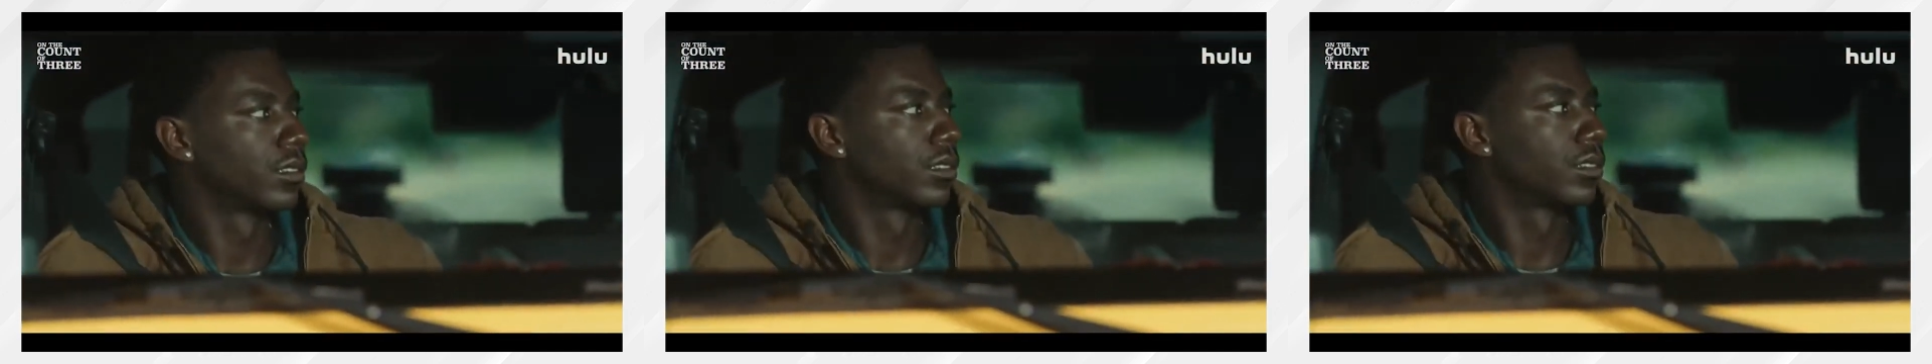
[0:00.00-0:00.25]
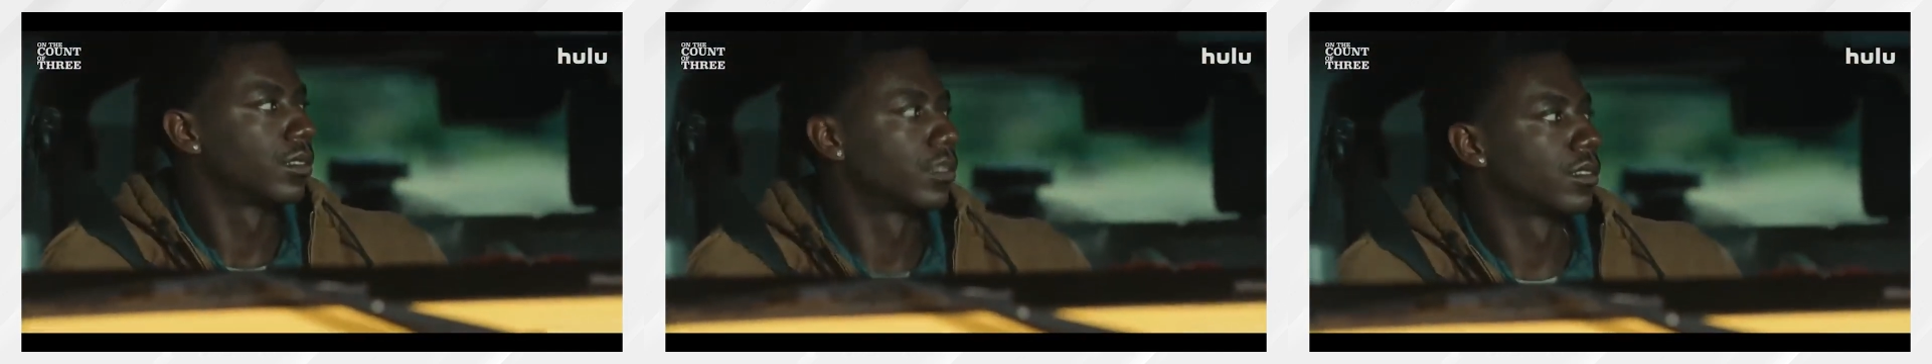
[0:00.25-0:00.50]
and
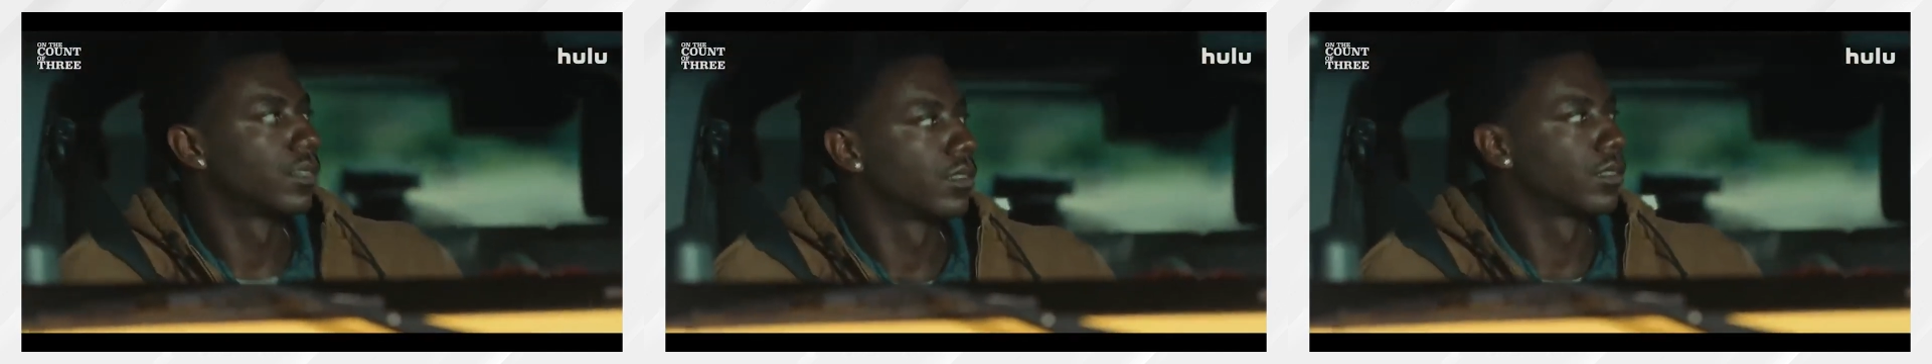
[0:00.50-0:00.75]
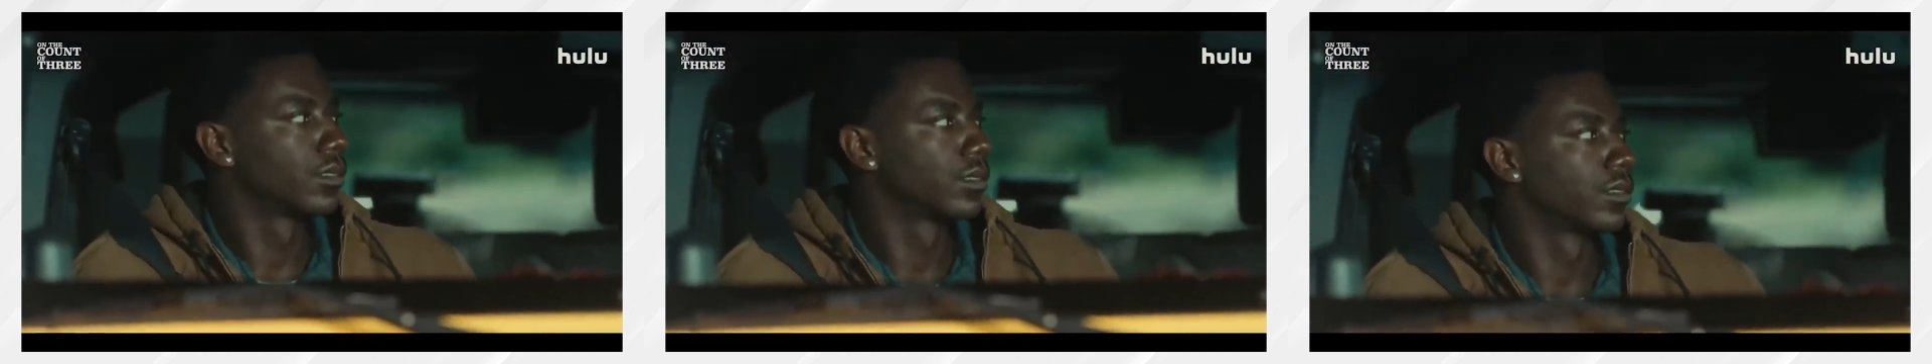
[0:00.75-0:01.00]
what best
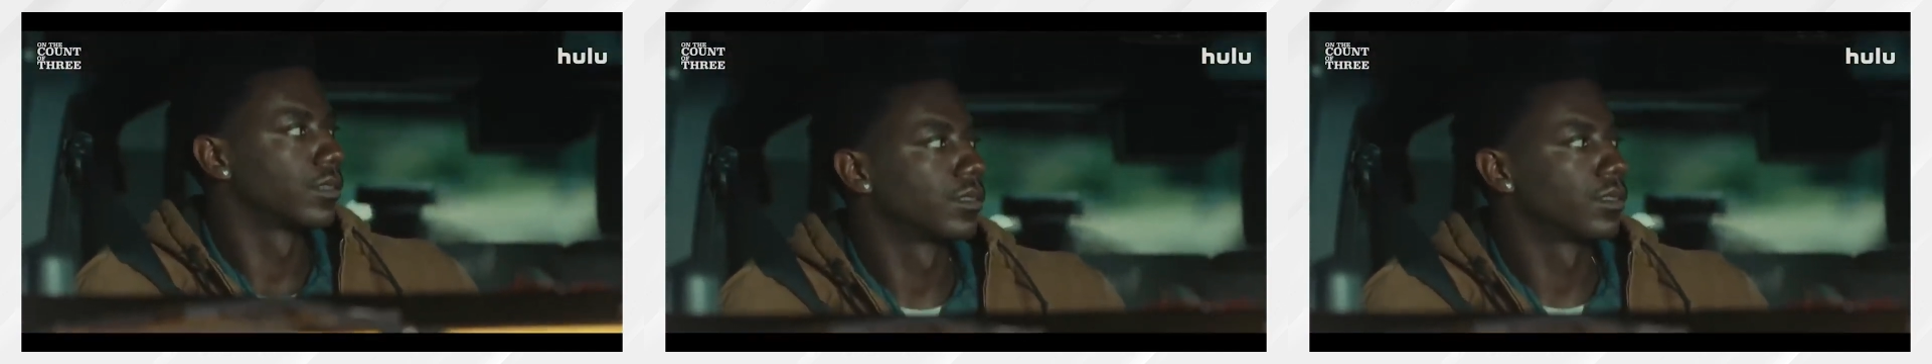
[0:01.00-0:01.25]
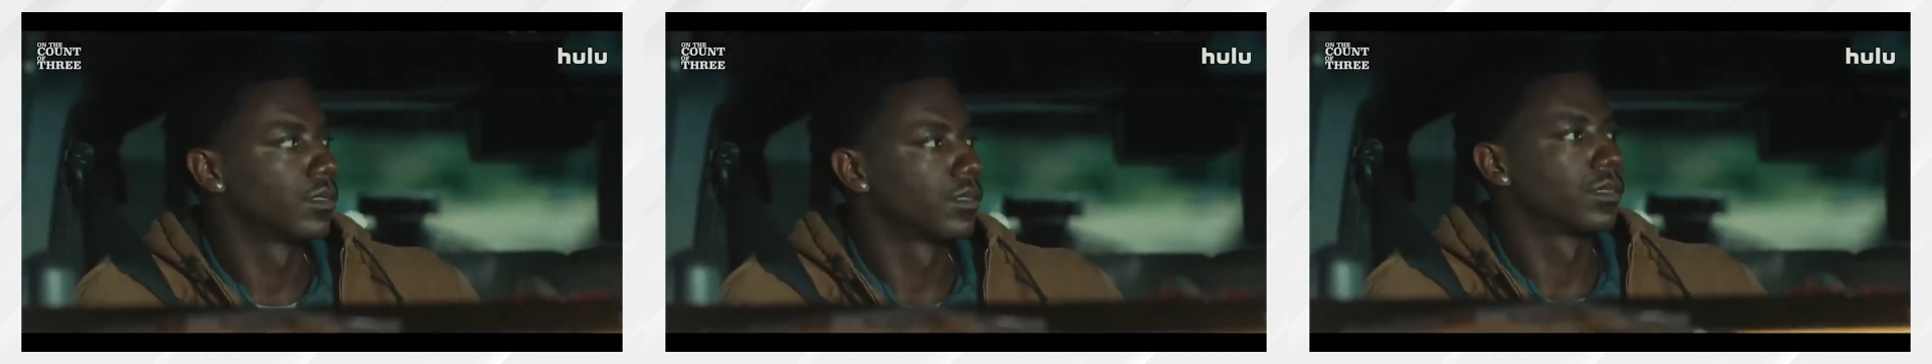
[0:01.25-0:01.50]
friends are willing
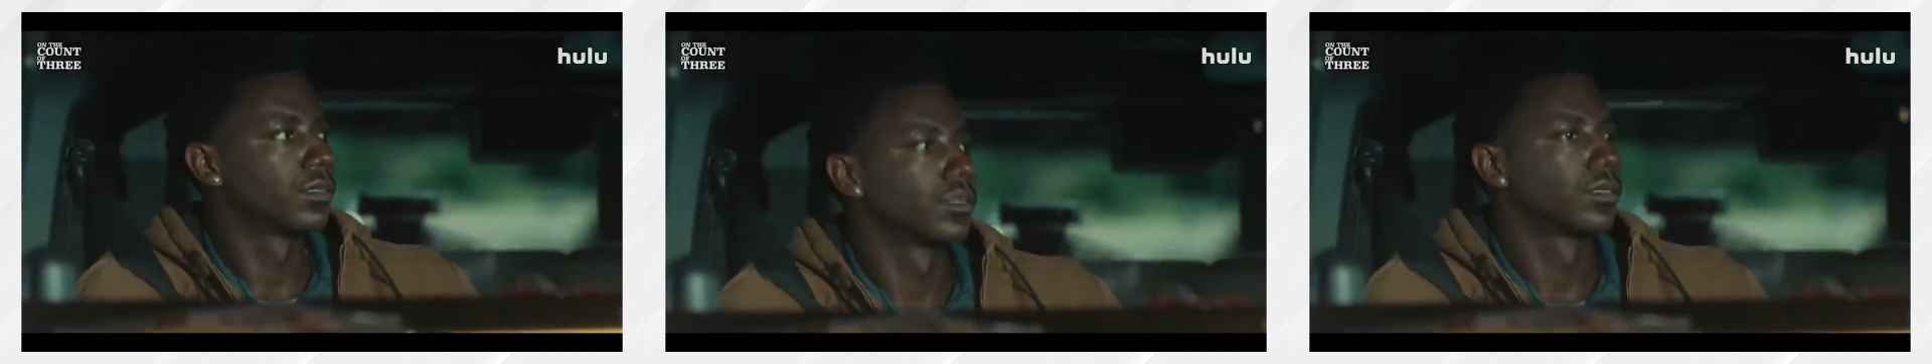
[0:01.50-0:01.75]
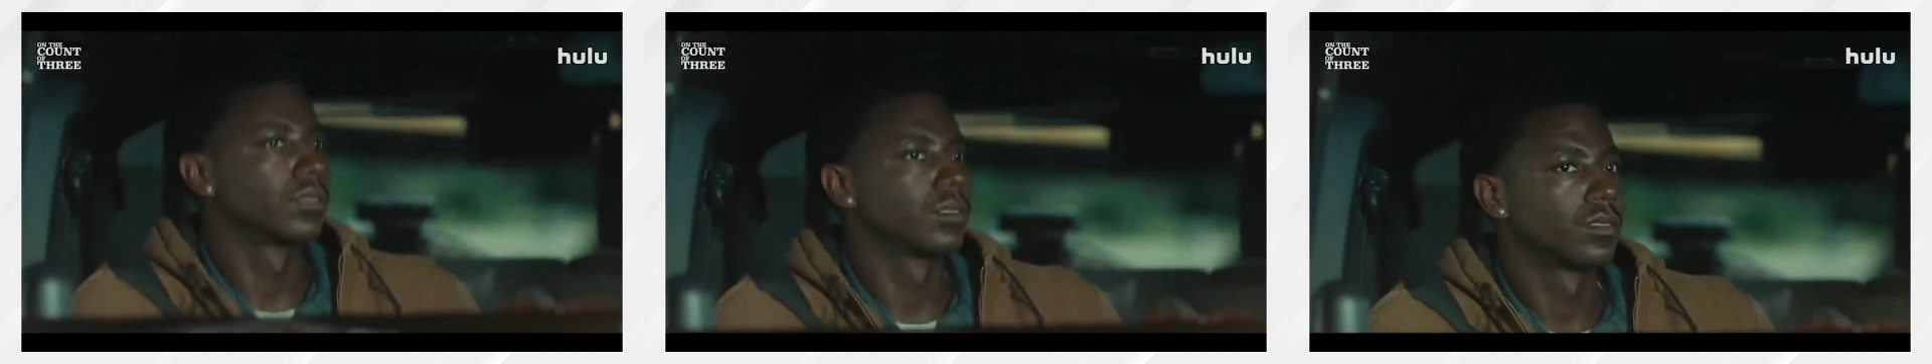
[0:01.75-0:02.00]
to do for
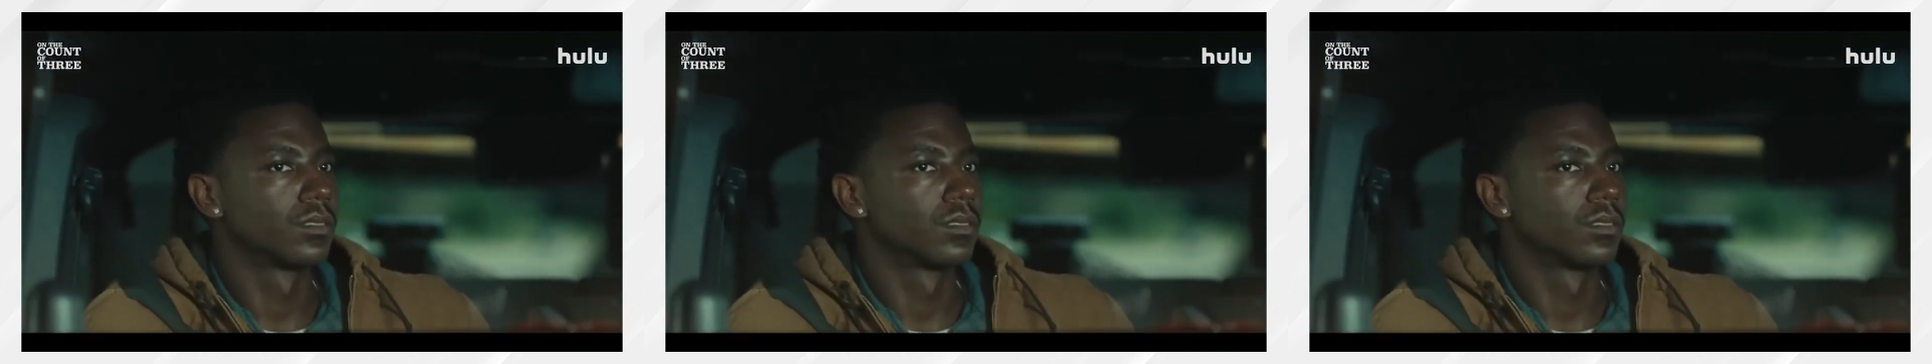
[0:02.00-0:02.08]
each other.